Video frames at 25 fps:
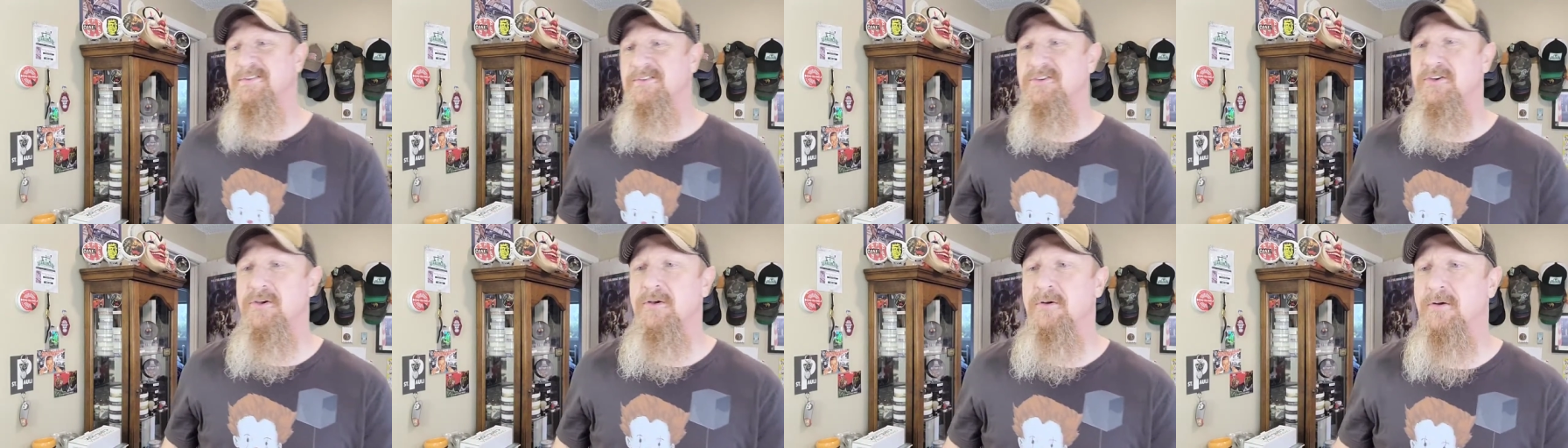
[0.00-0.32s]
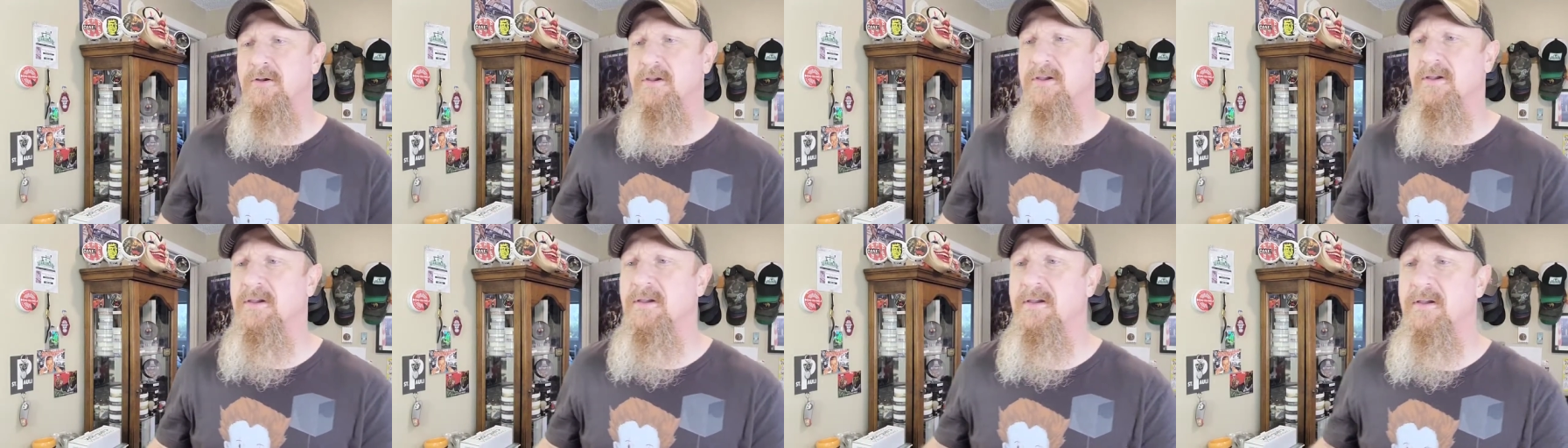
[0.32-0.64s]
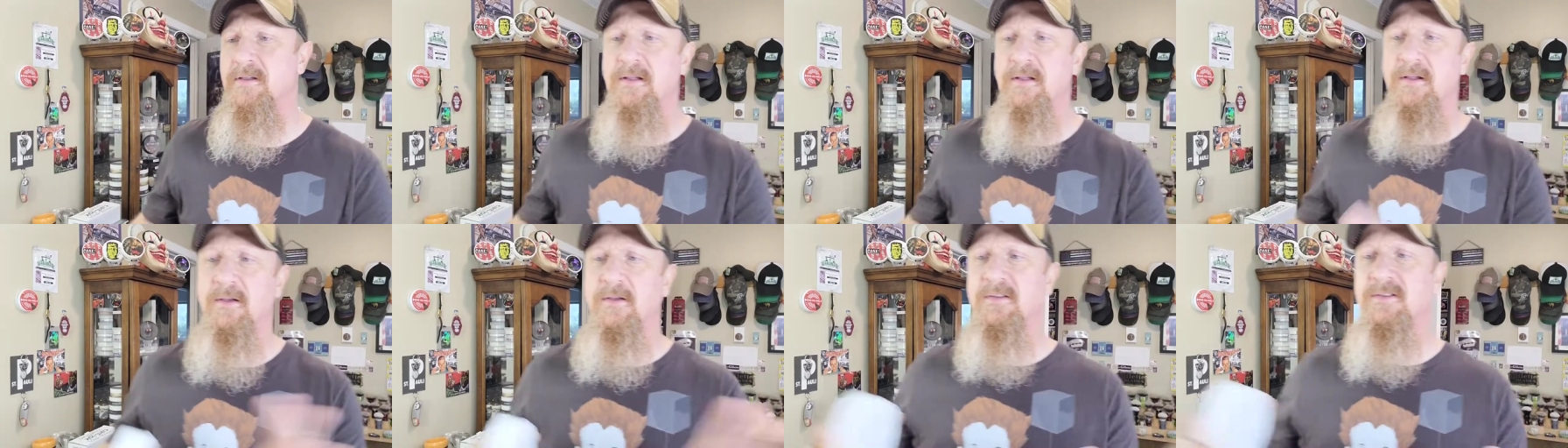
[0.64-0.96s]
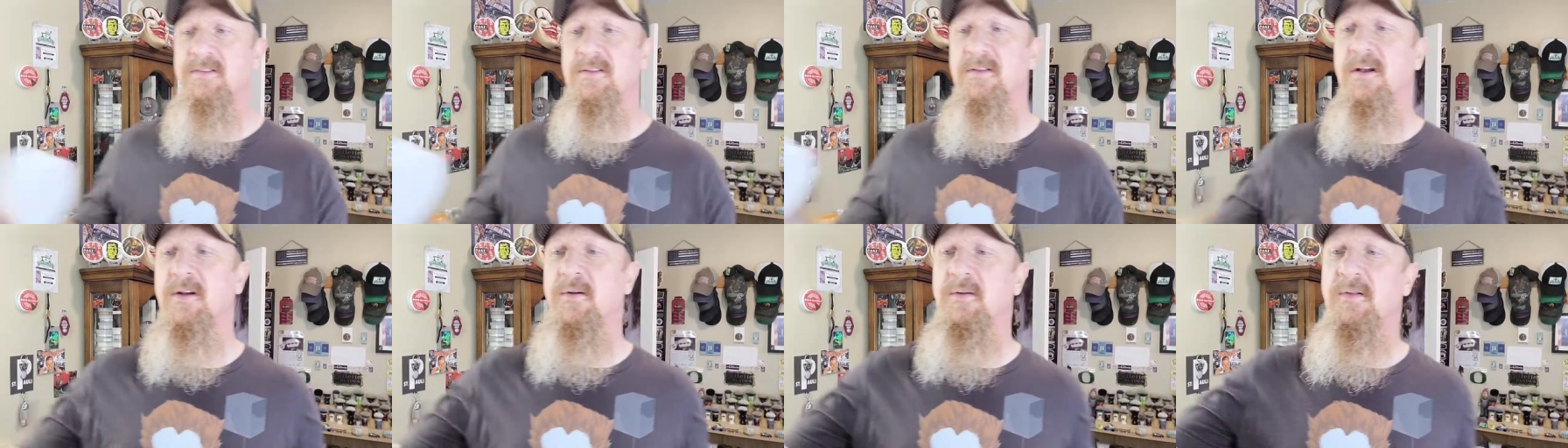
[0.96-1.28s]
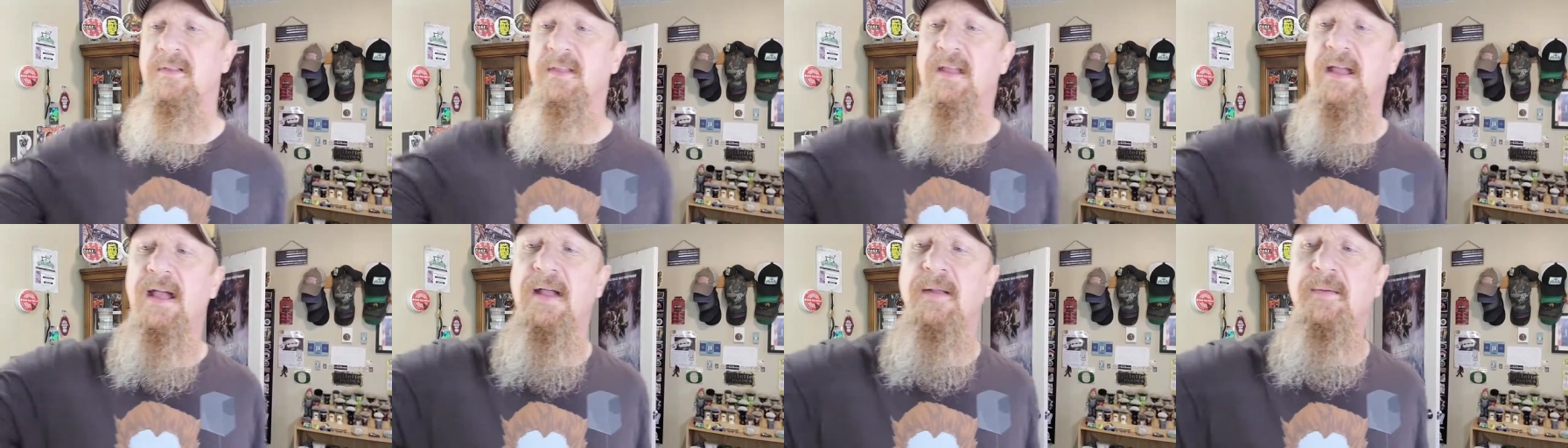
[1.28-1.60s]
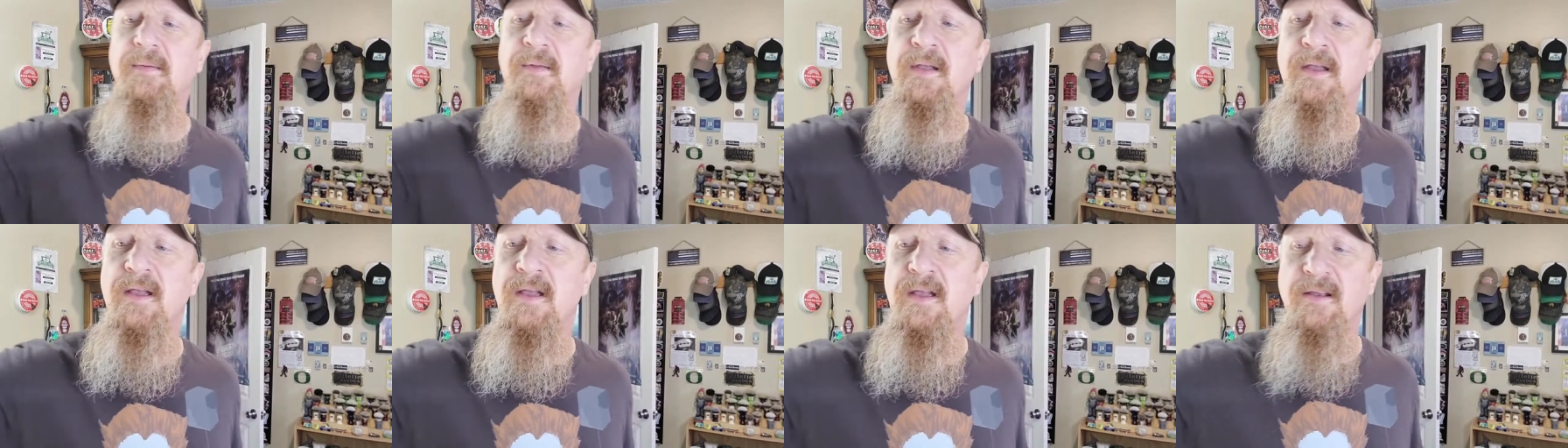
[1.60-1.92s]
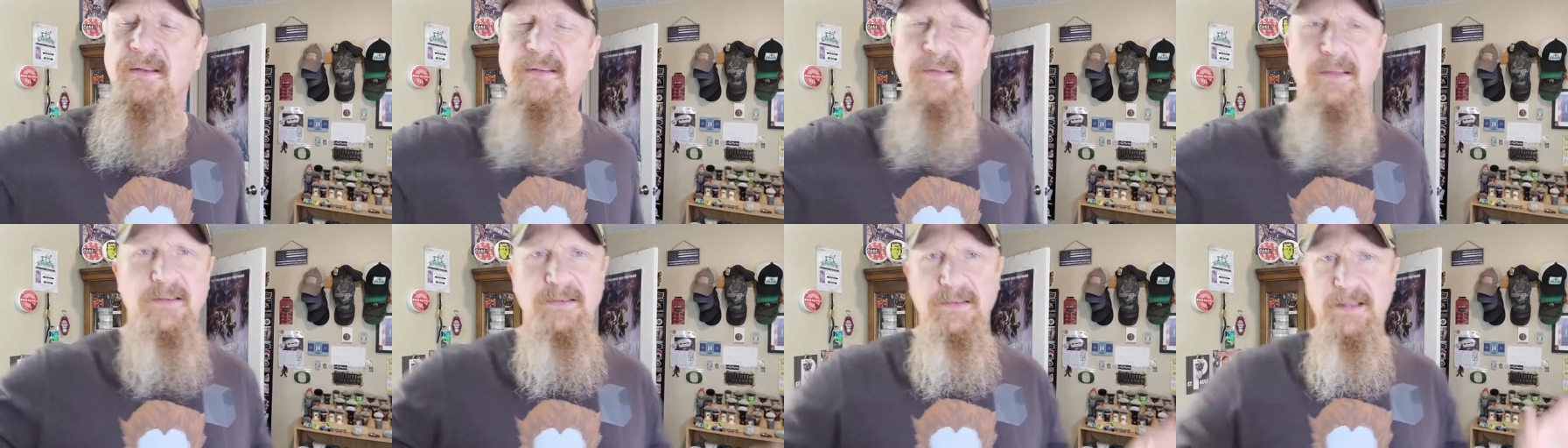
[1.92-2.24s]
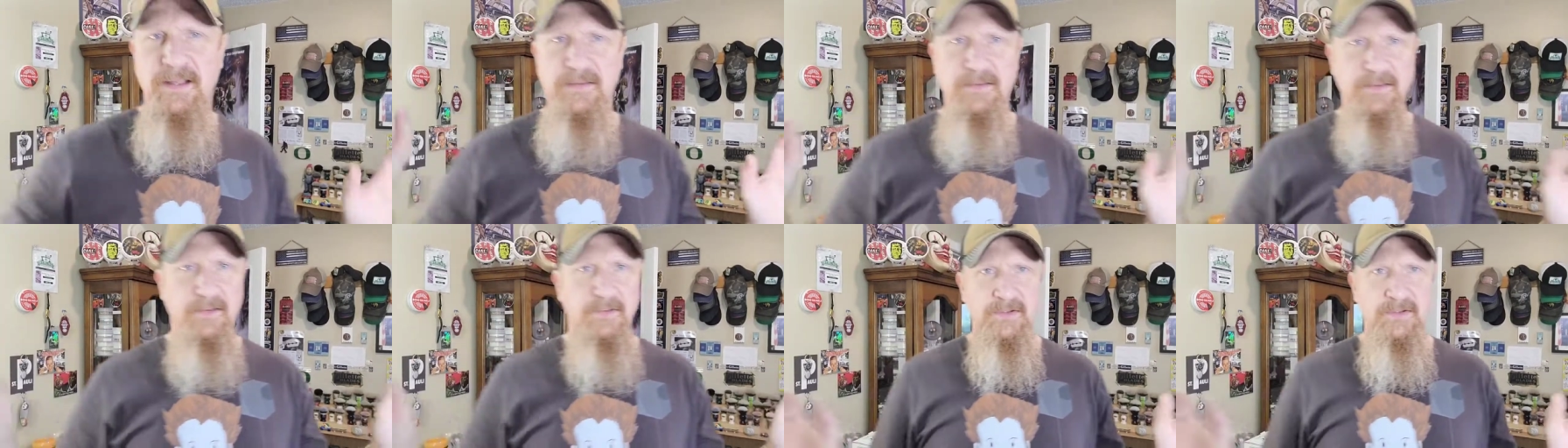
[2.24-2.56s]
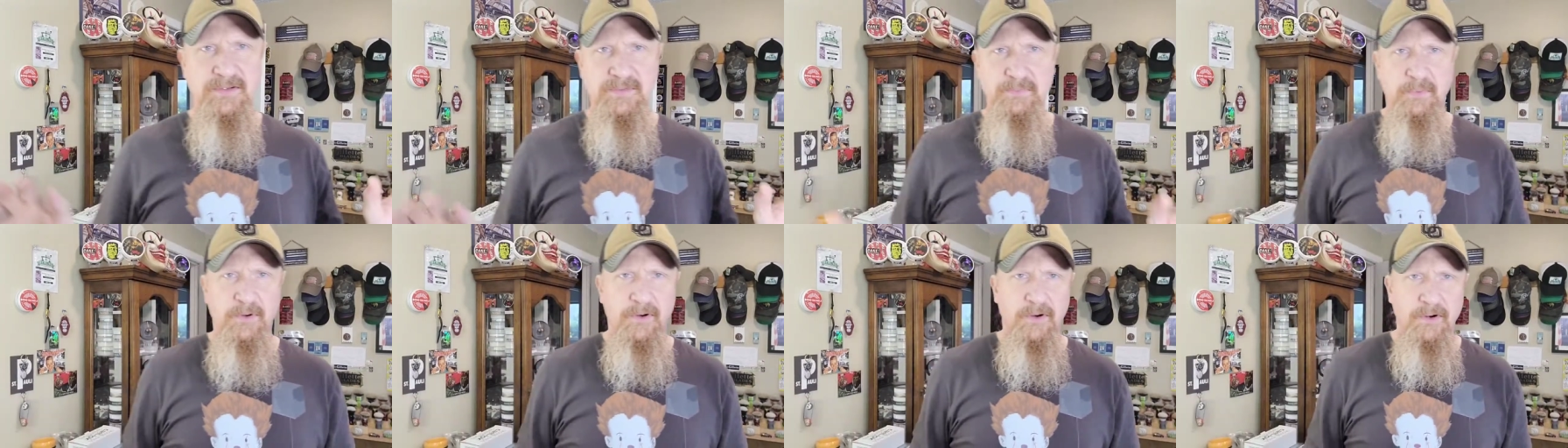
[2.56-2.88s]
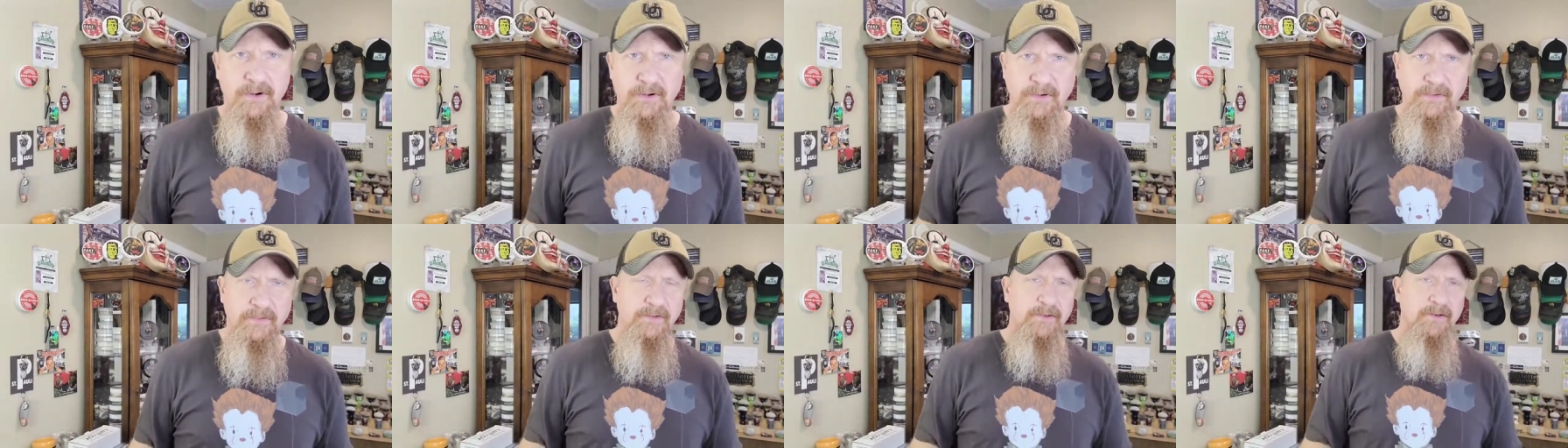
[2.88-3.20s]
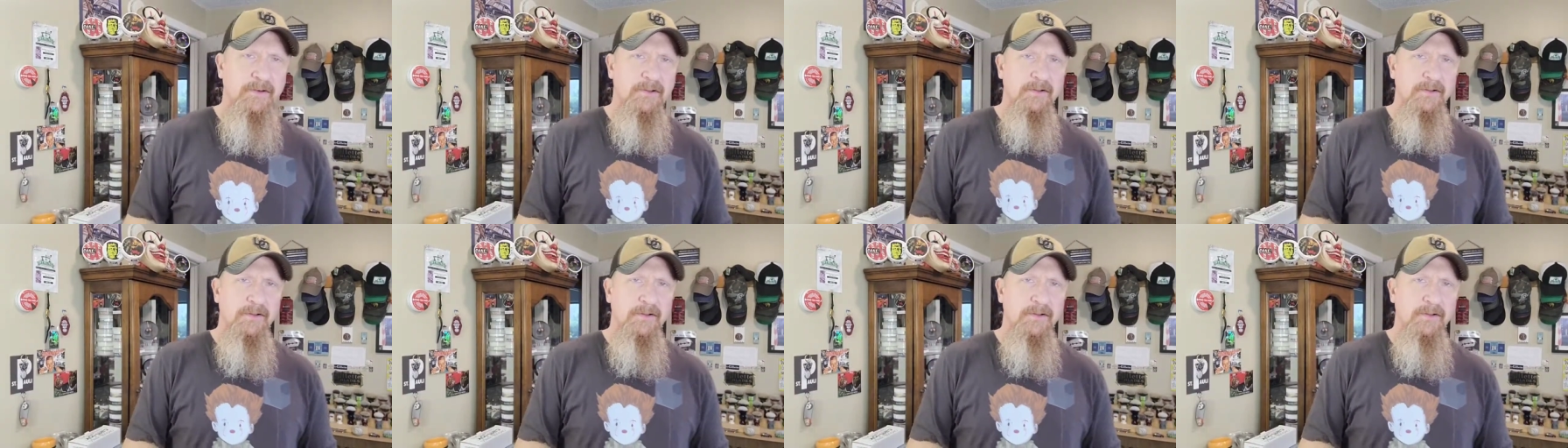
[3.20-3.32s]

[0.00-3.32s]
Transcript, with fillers: a joke that goes along with that. Till death do us part, you